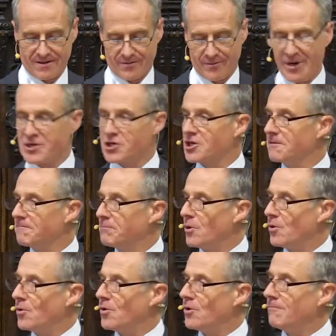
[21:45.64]
rich and
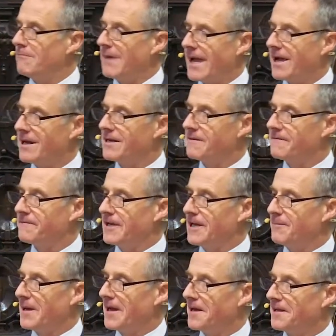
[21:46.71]
poor, male and
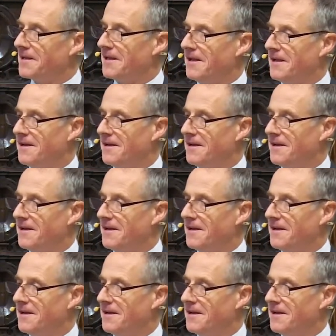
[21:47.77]
female,